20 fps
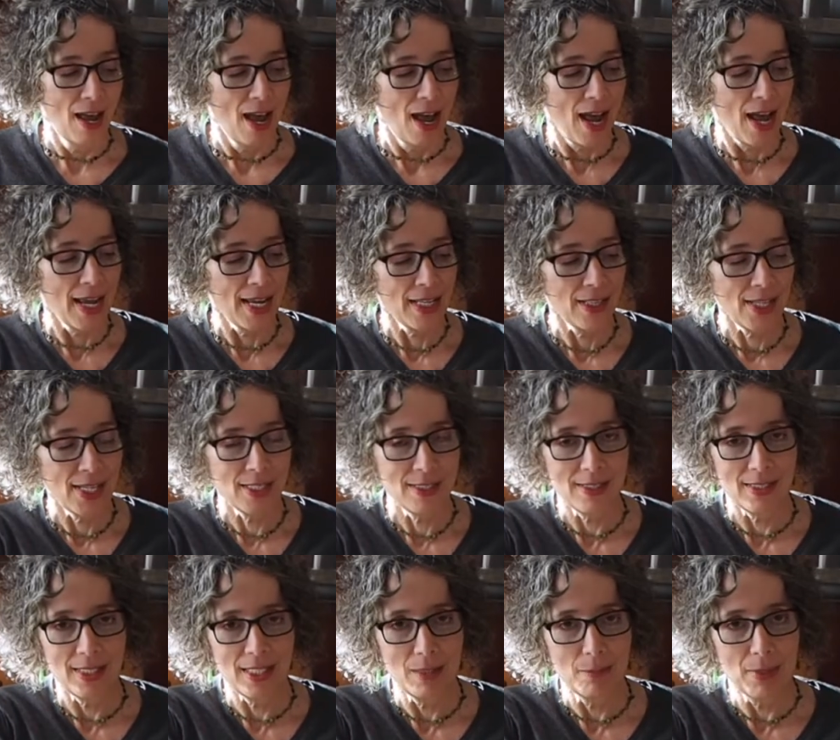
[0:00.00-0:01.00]
I like to
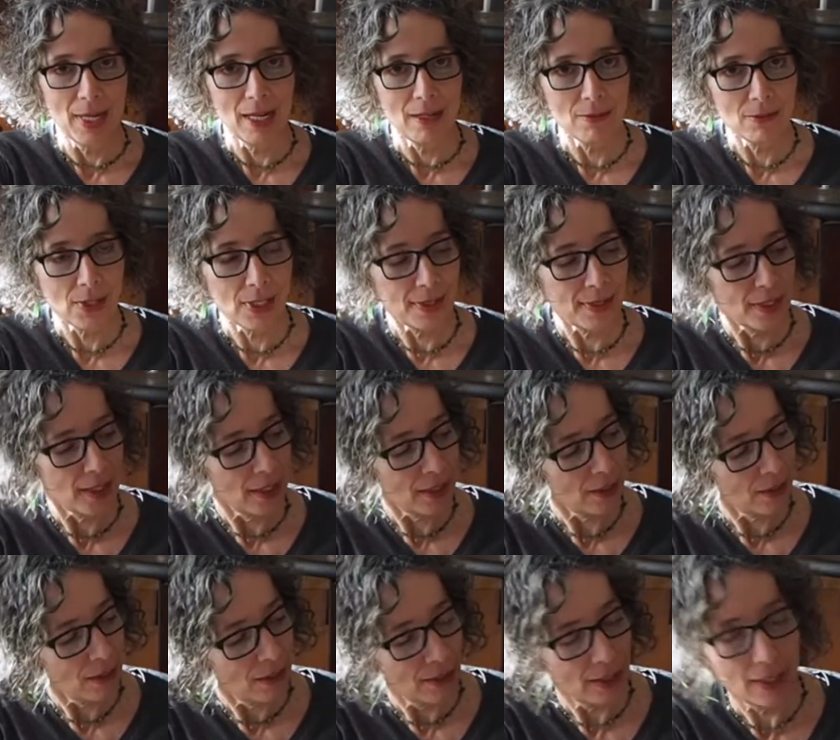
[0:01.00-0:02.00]
keep
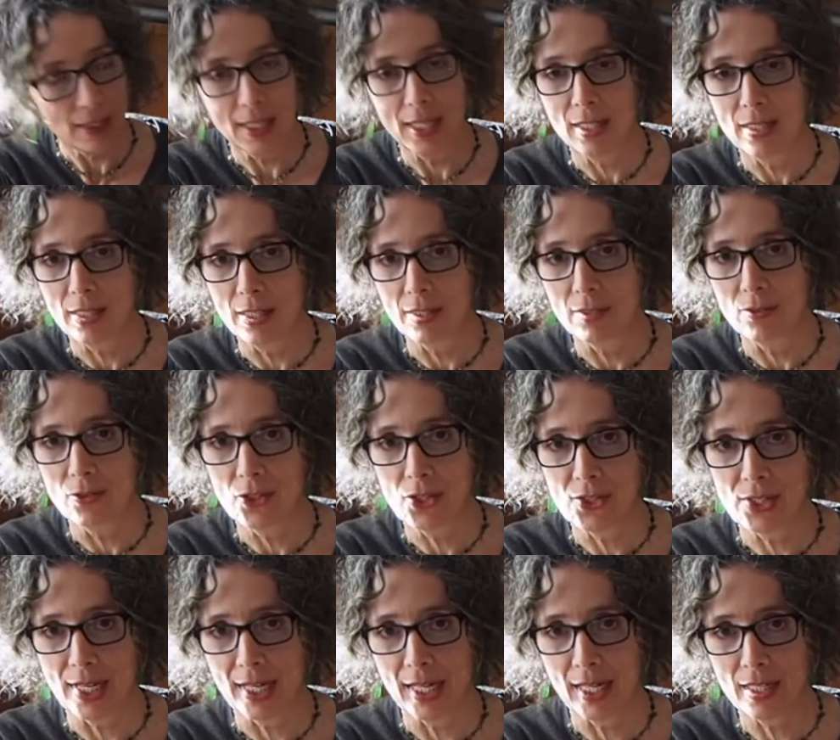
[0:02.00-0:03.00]
everything in just
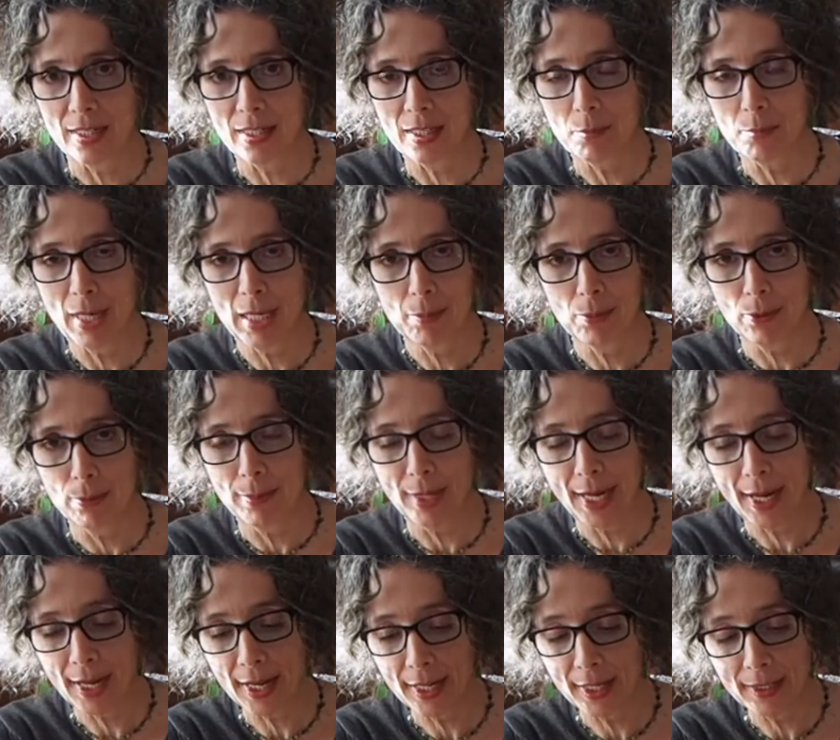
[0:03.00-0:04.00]
a handy paper
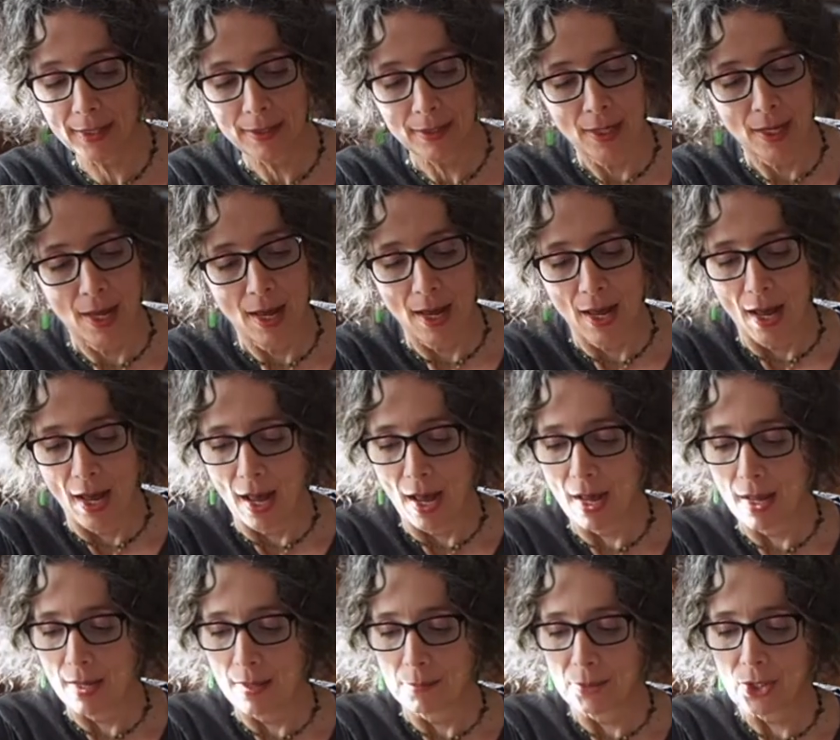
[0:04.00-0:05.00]
bag.
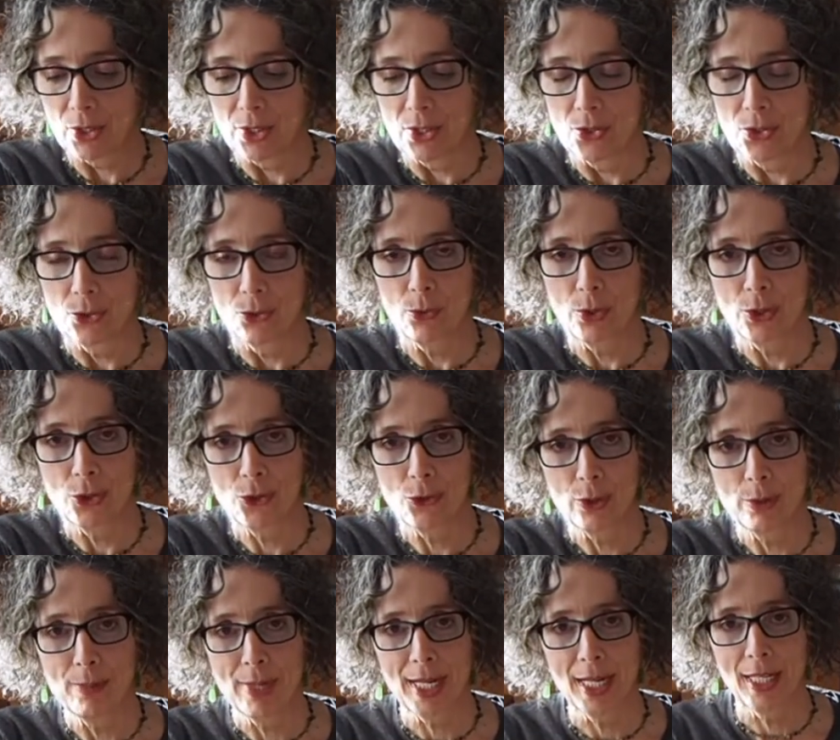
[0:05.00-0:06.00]
You can use a grocery
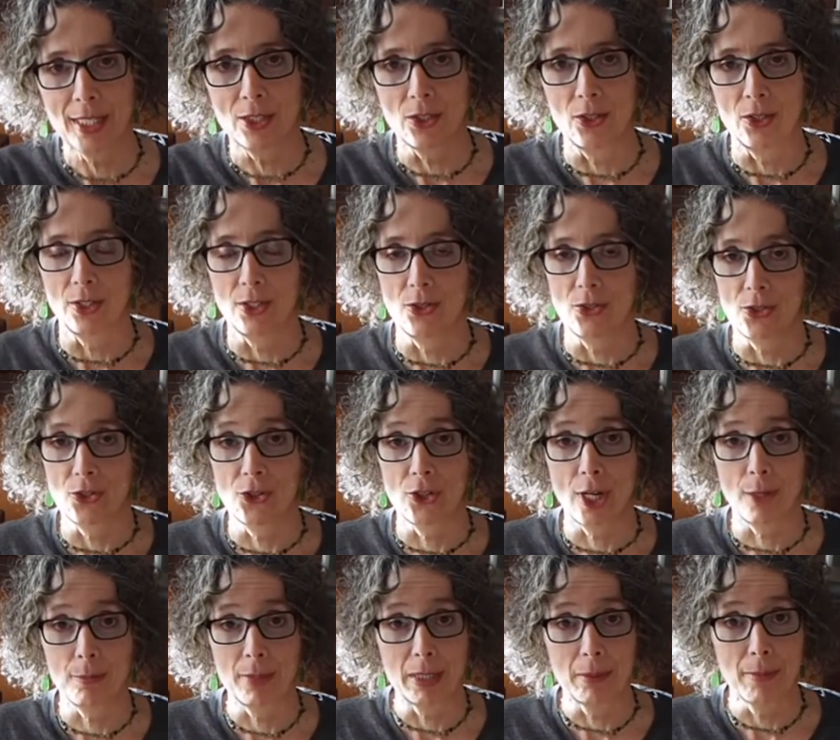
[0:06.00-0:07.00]
bag, you could use a
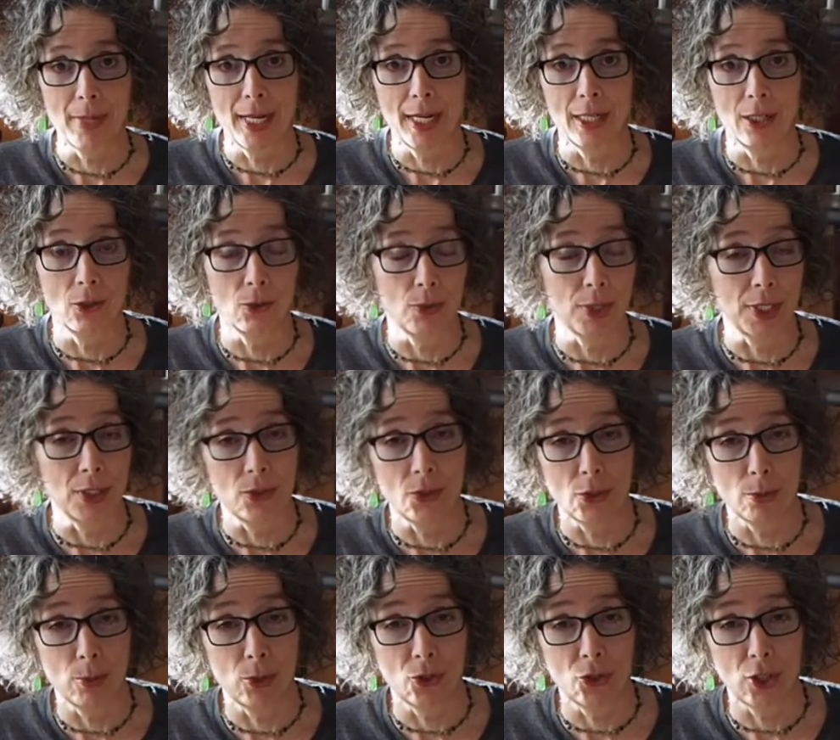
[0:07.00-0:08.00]
shopping bag, or
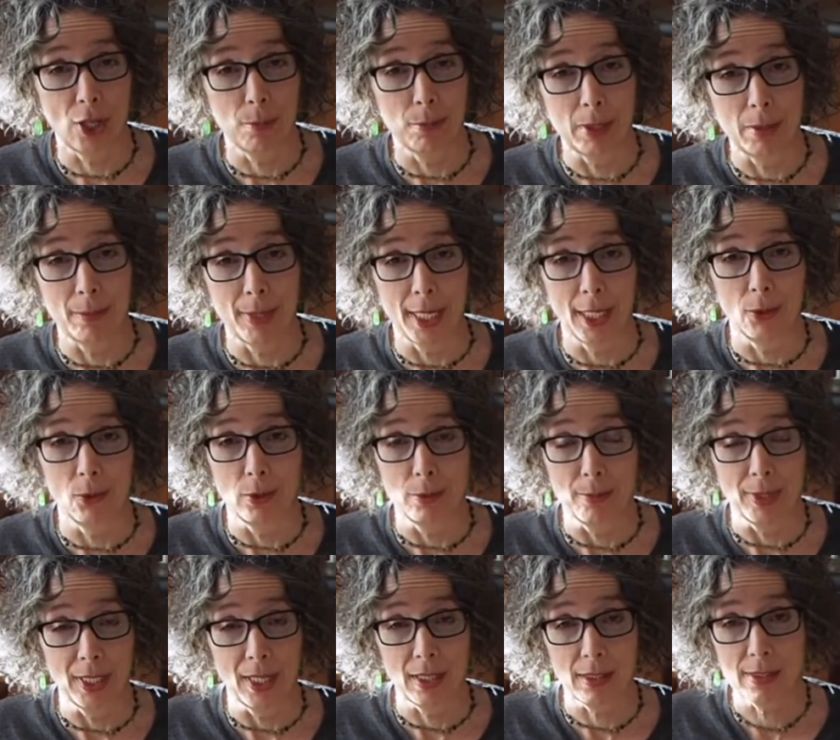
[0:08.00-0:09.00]
reusable shopping bag would
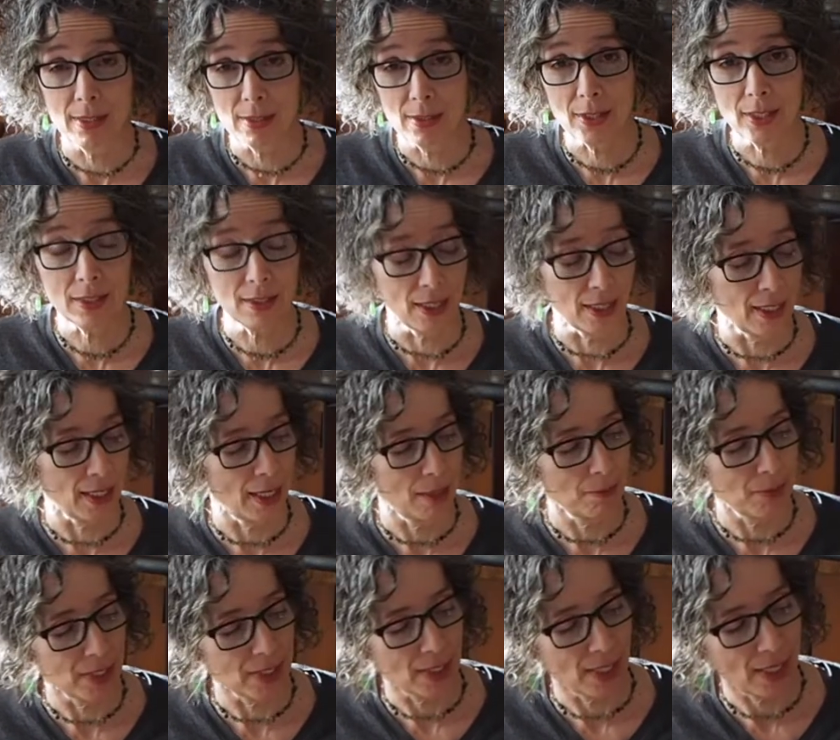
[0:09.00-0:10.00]
be excellent. I
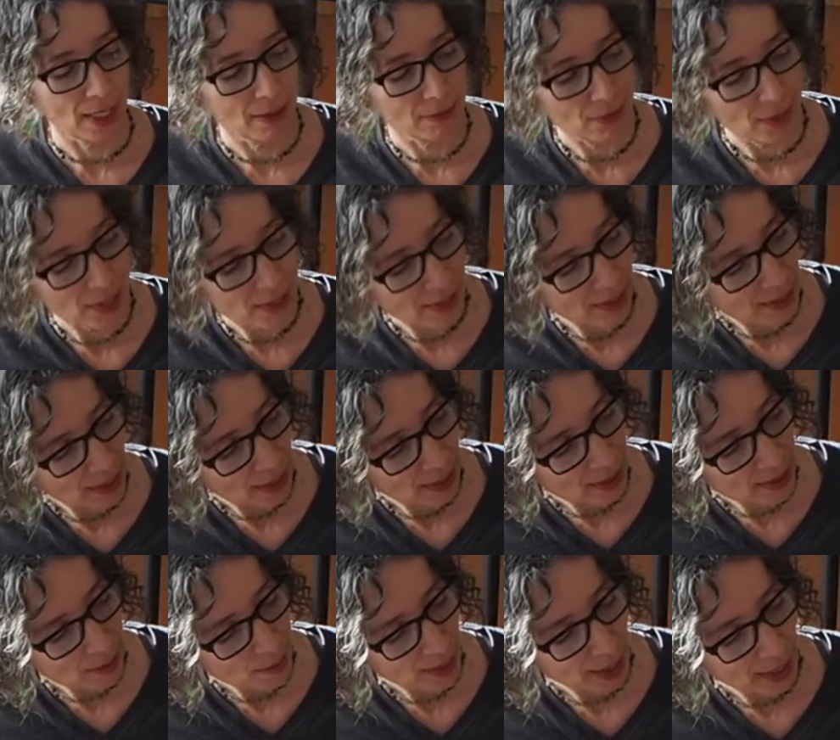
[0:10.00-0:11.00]
happen to have this
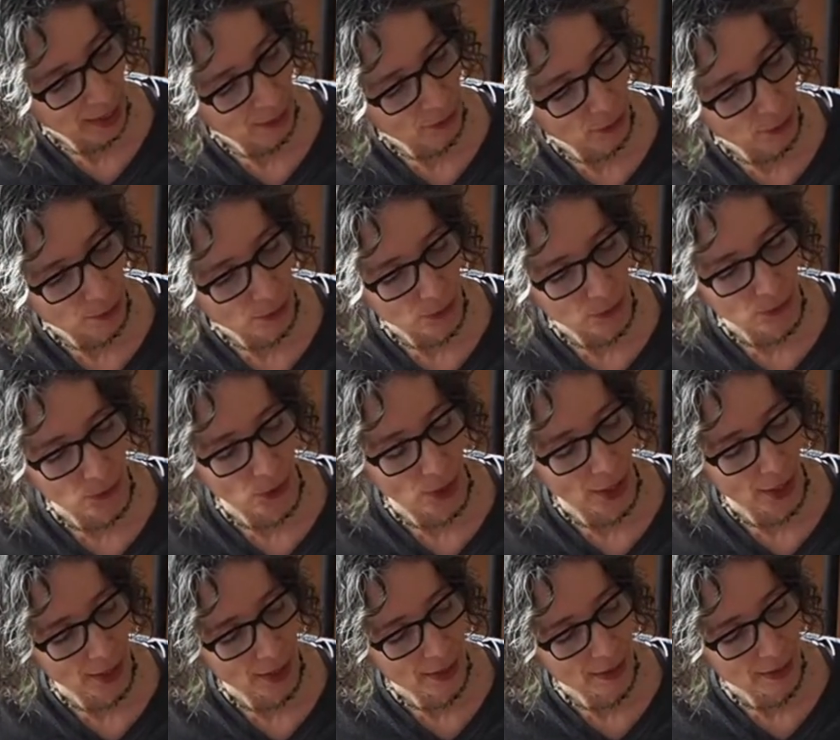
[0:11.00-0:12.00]
nice bag from the
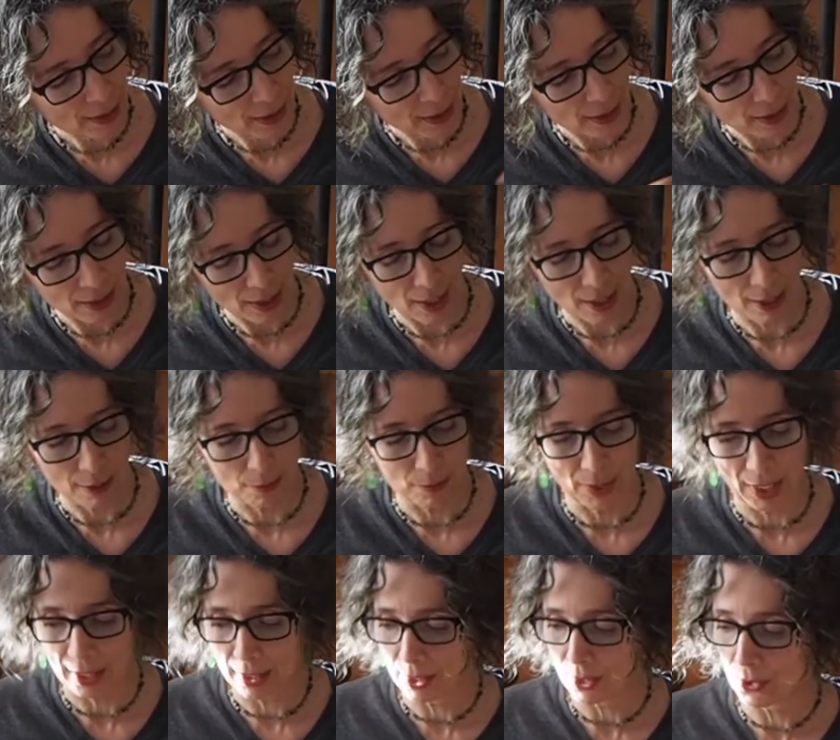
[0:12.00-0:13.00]
Frye that
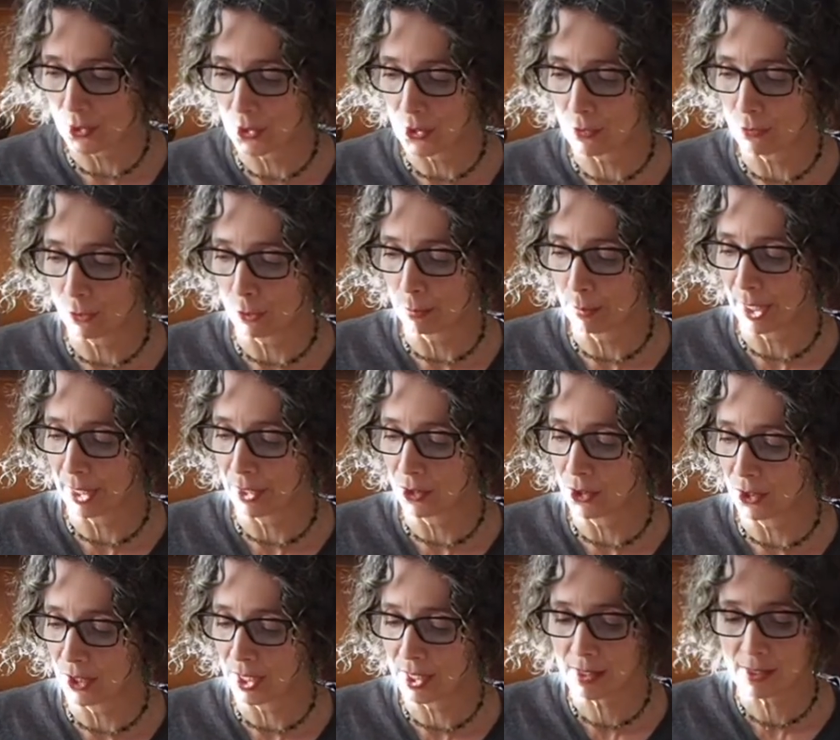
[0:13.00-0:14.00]
I use for my
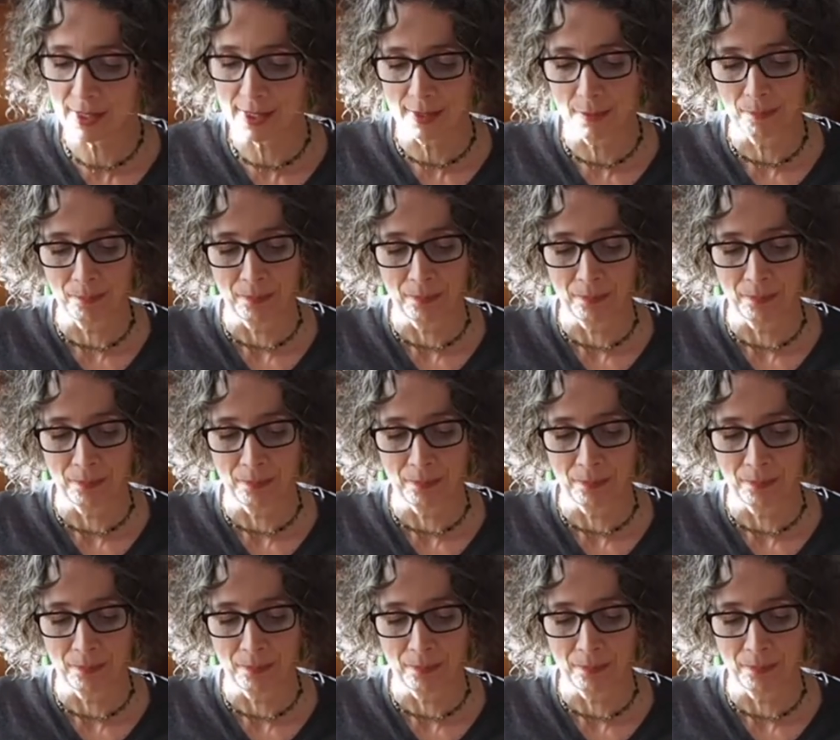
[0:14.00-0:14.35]
goodies.